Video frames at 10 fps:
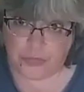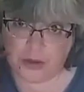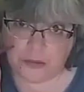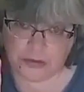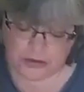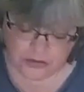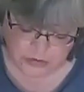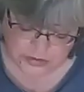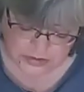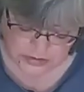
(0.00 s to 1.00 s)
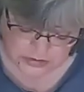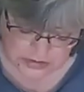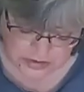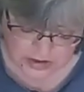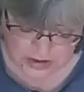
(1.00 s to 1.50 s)
I'm going to use
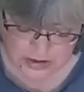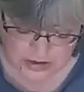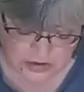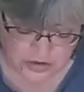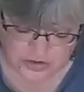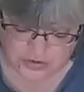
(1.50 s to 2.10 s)
this and just